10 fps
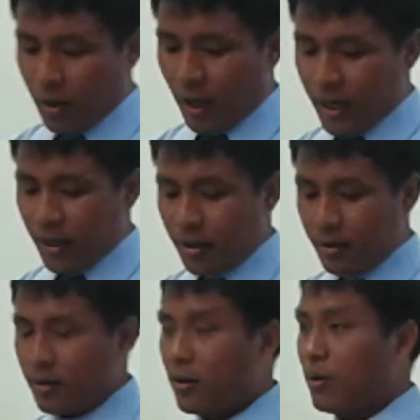And
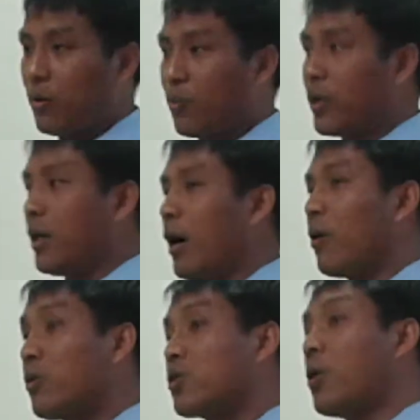we are
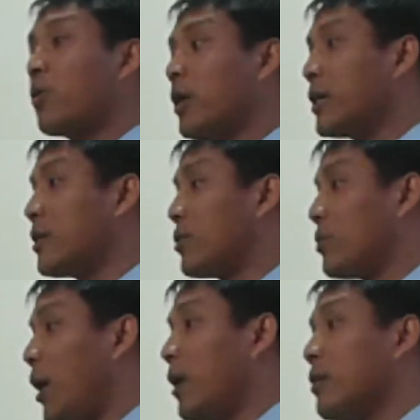also related to
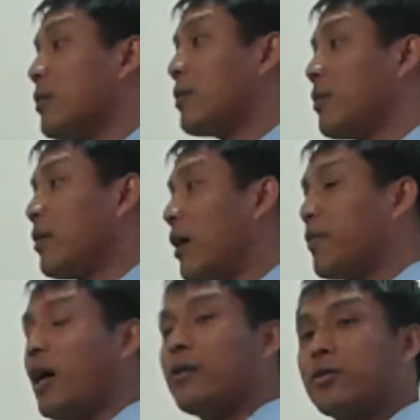
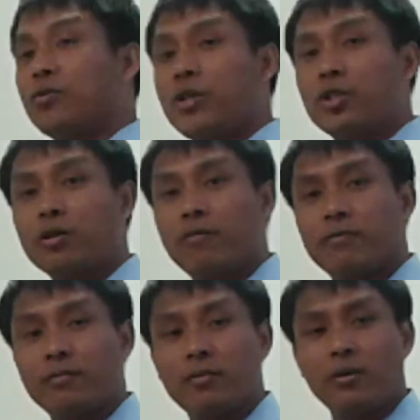every other creation
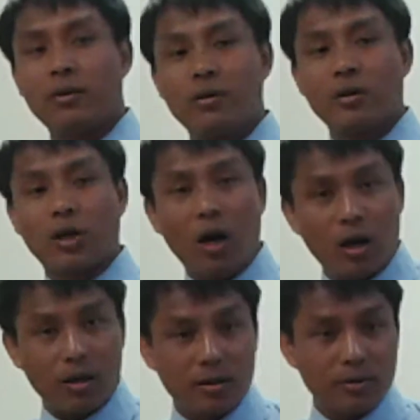of God.